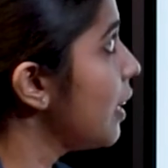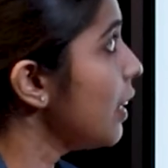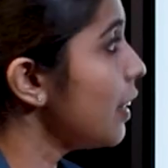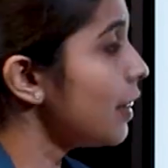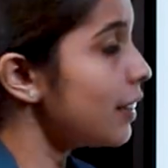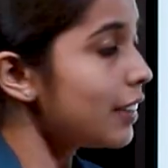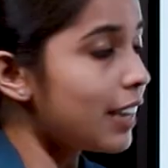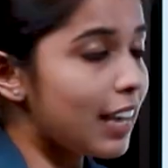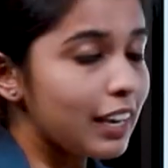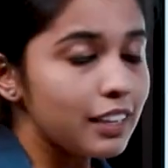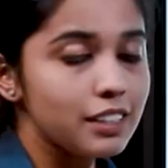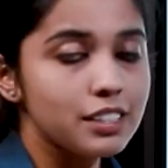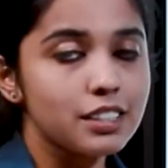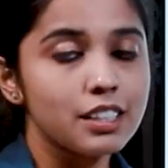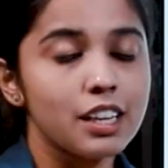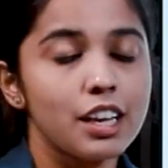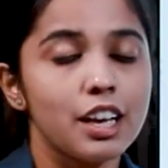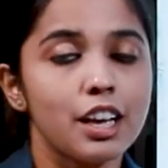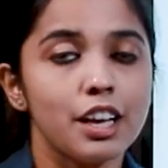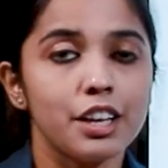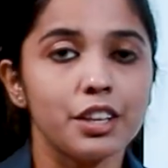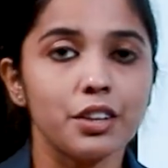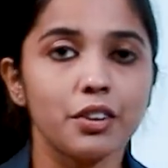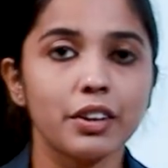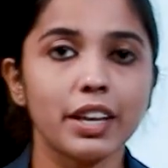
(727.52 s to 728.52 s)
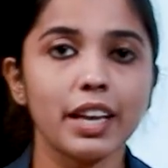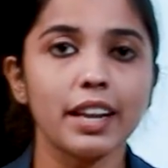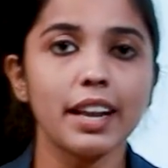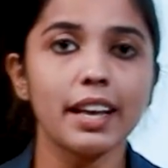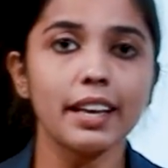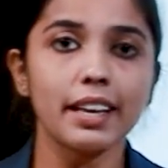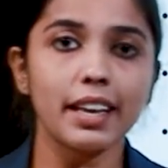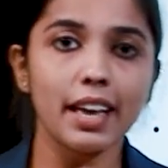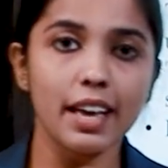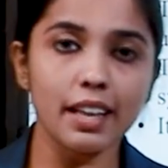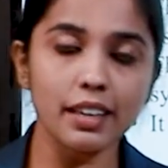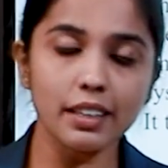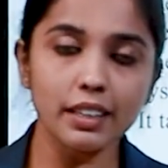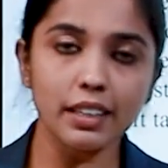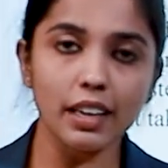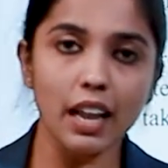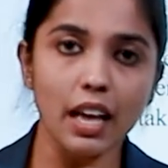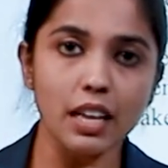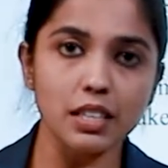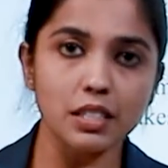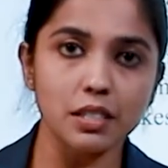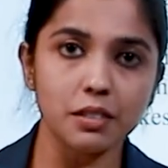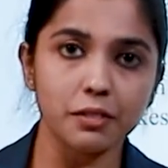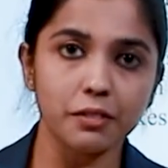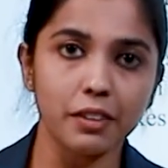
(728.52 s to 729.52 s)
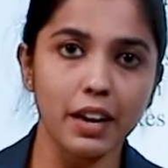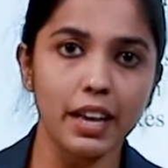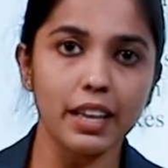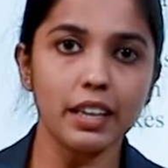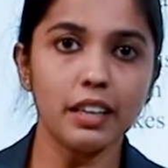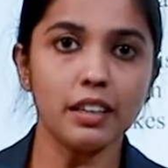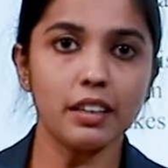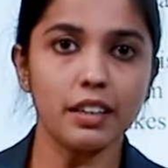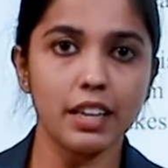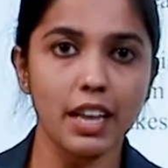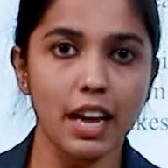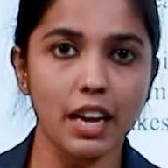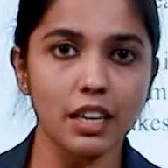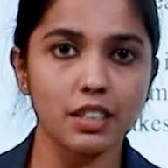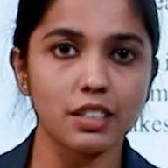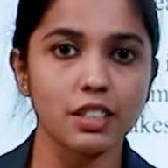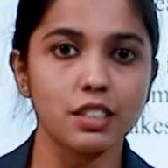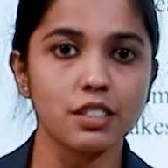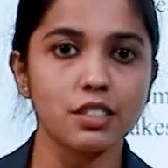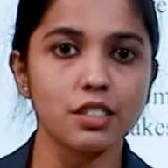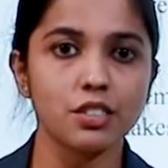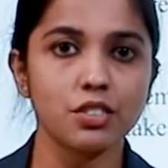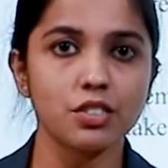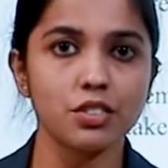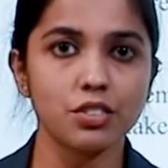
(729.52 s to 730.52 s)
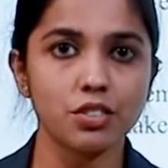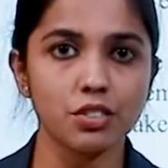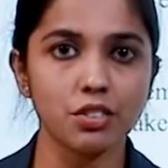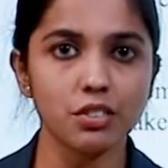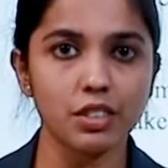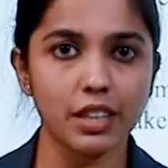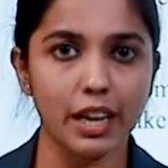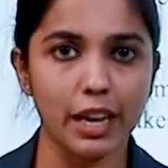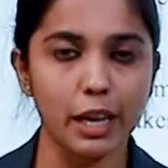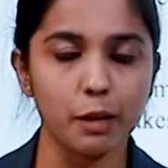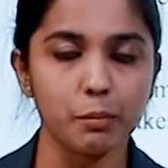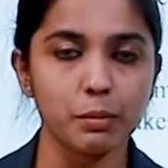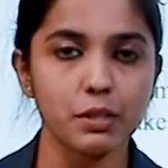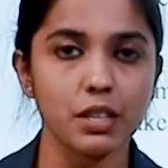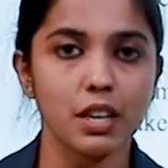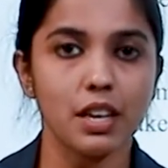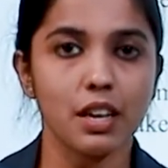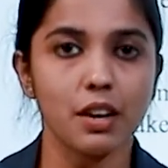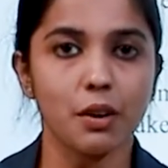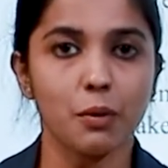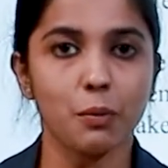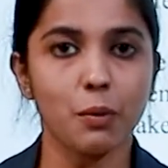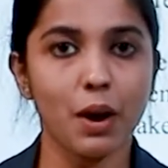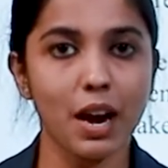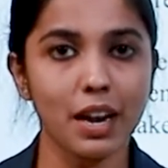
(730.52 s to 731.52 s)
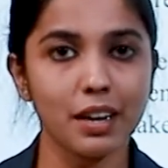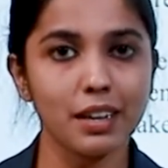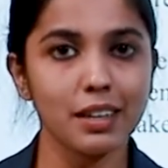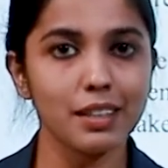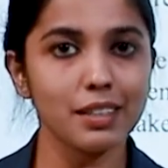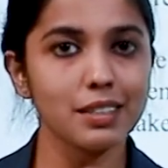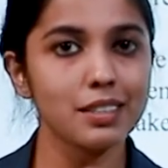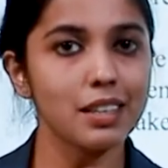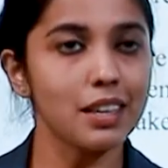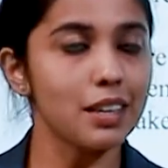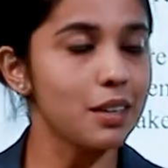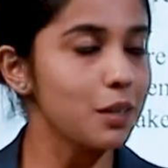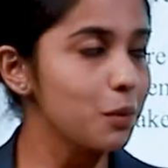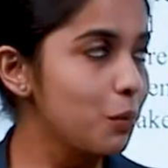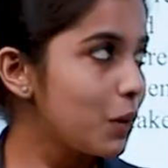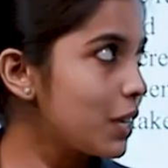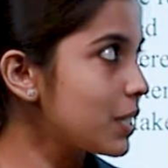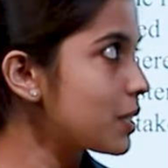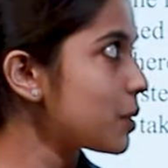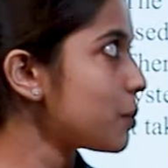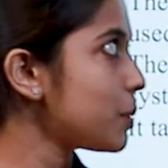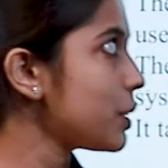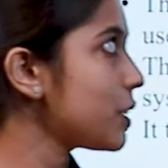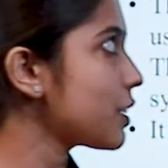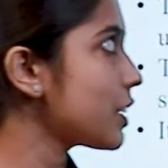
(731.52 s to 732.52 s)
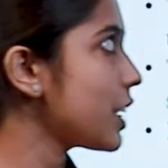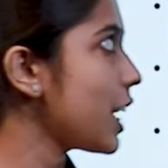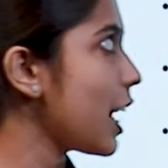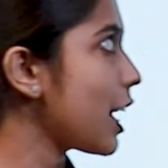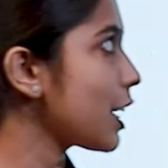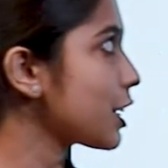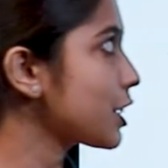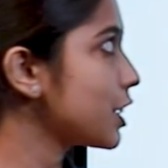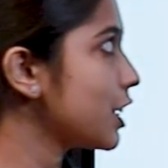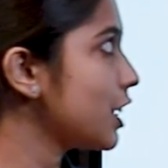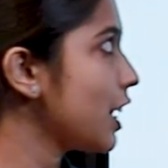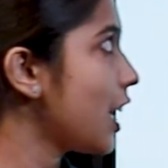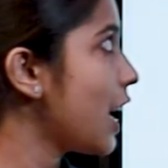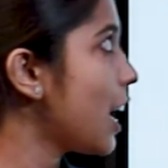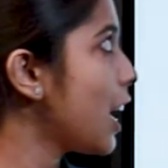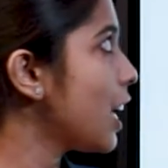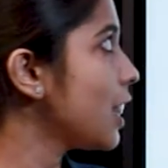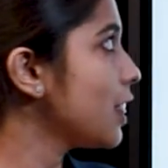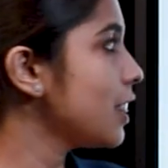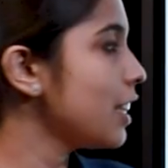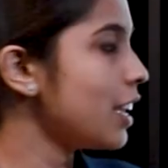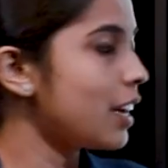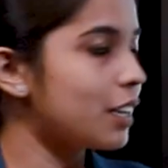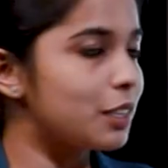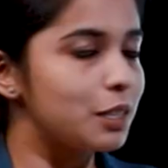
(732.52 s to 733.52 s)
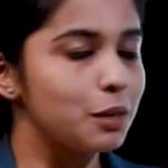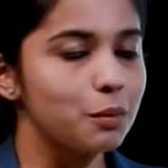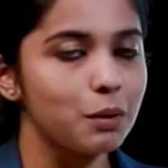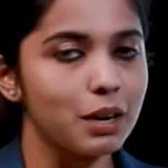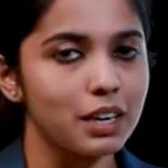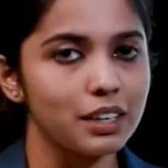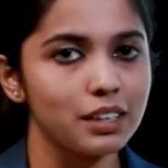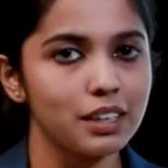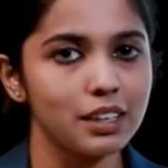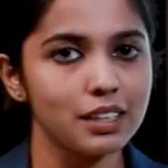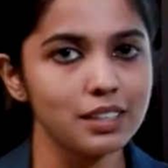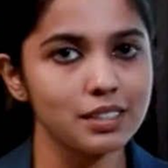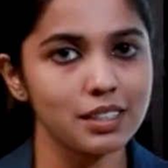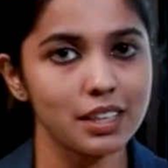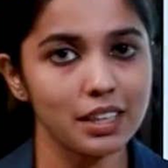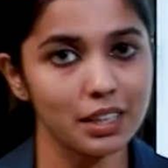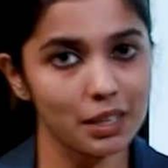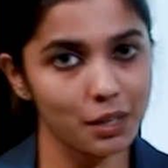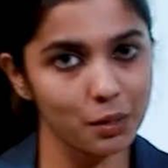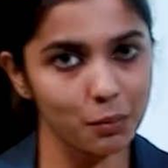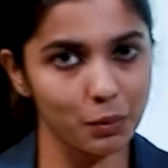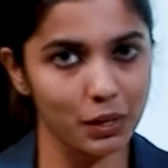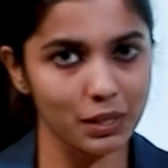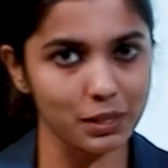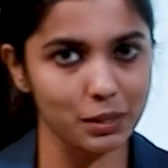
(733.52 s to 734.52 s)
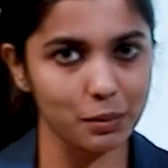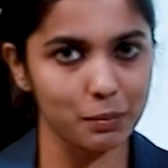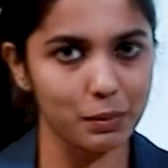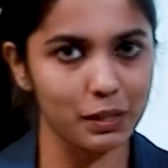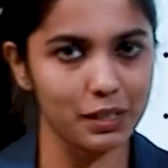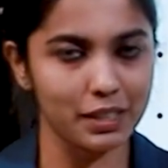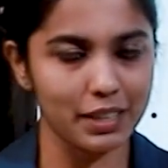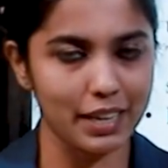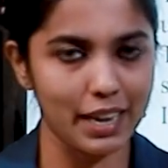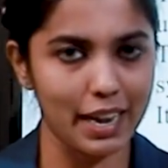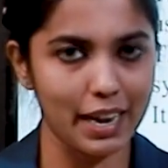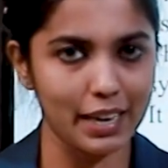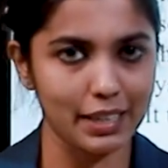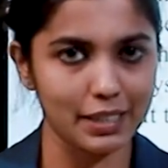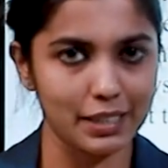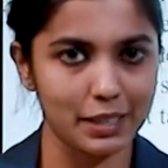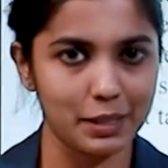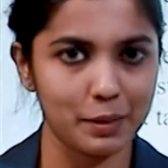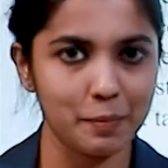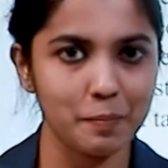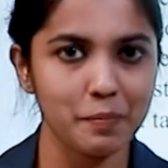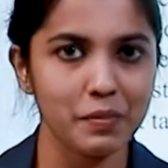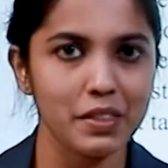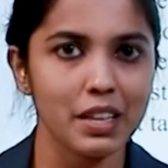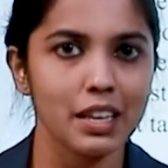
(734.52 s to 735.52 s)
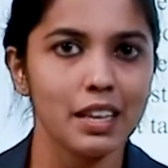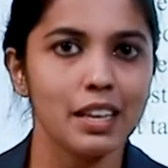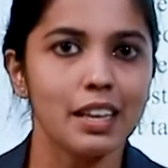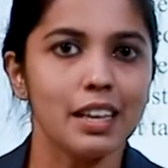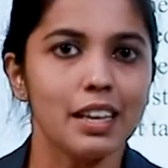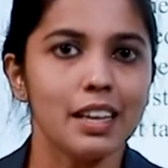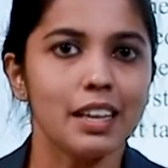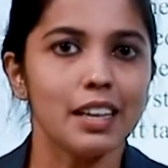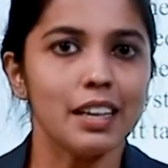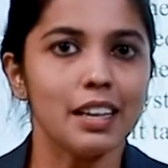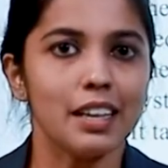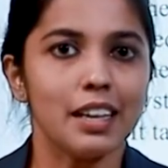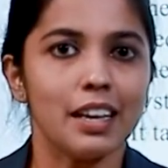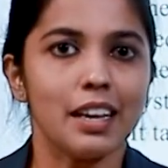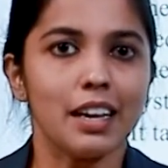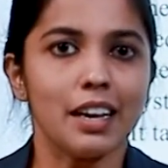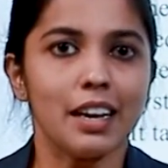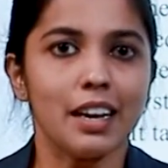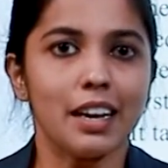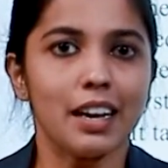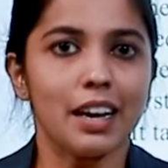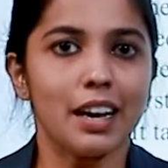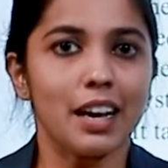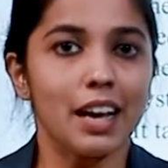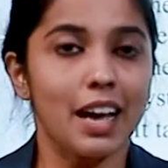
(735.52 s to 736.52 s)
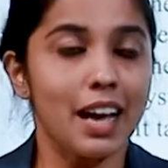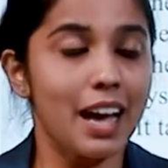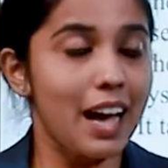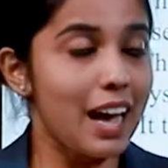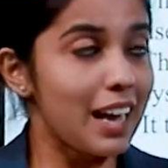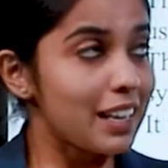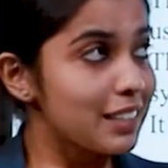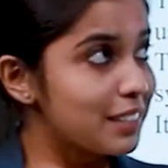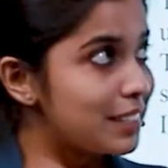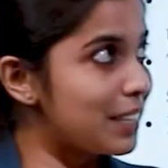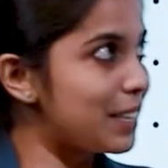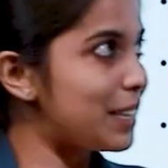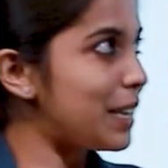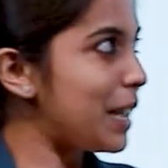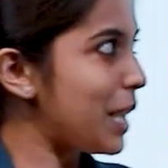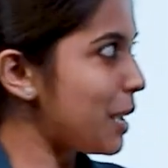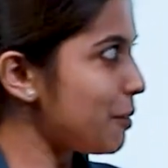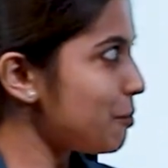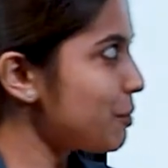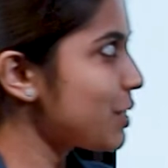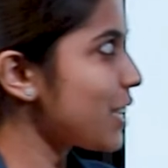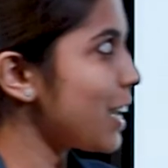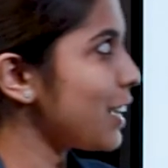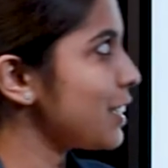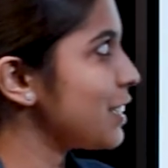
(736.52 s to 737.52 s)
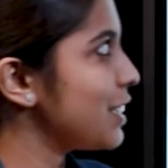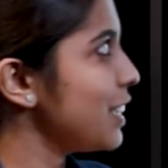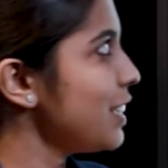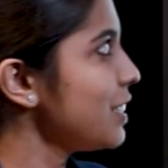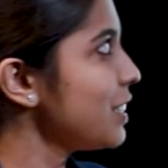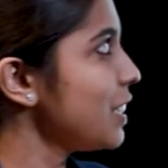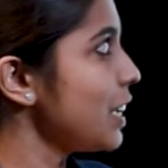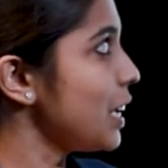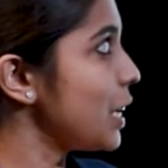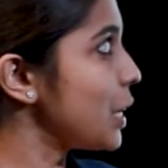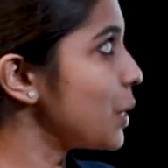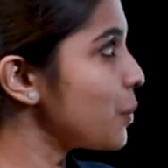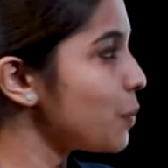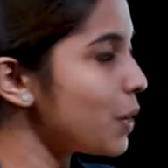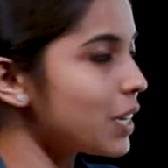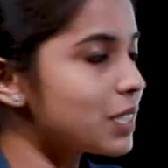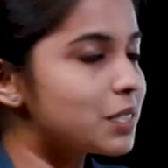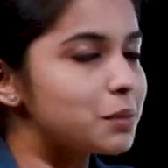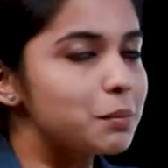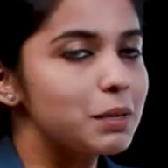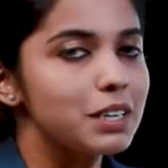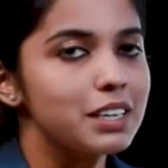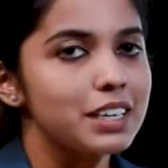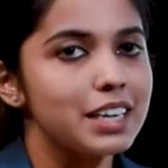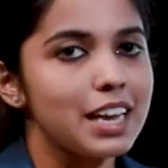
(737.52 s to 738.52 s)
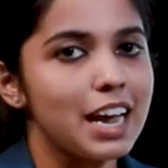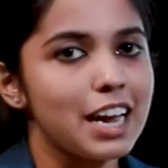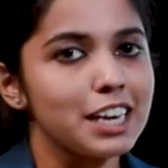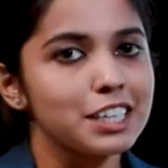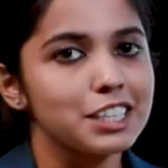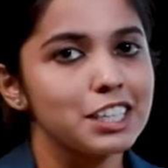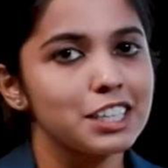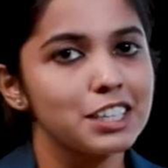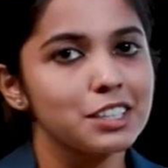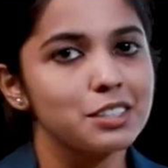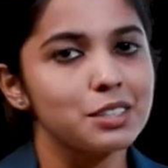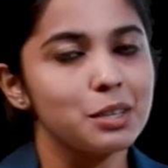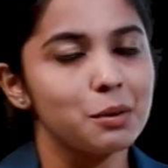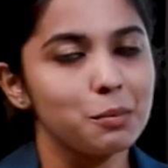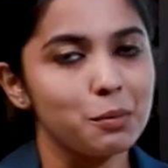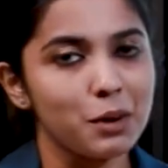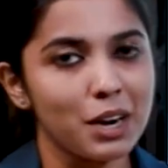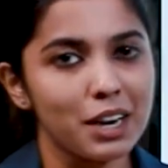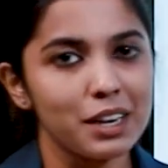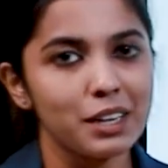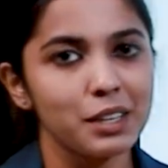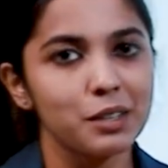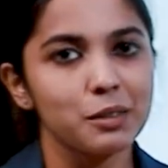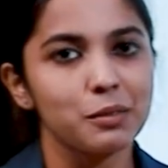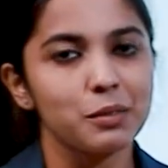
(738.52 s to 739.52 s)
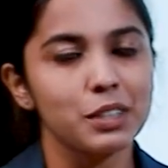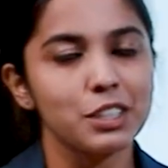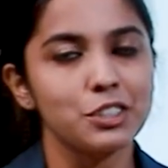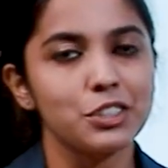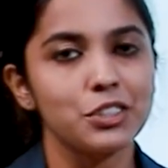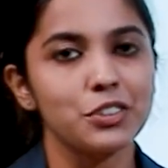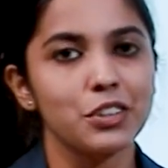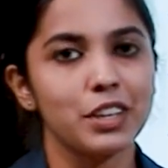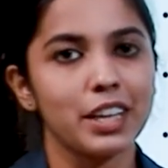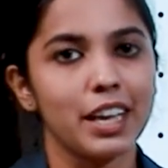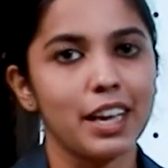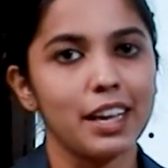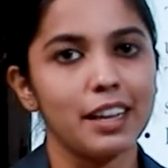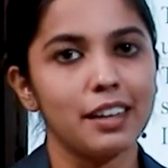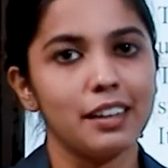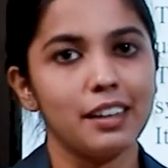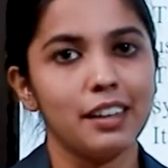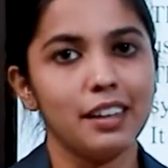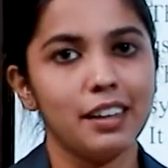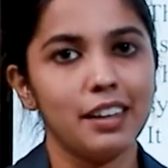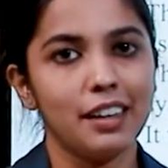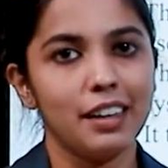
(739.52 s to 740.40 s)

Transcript: Next, you can again classify reactions into 2 types. One is reversible reaction and the other one is irreversible reaction. As the name suggests, reversible reaction is the one in which you can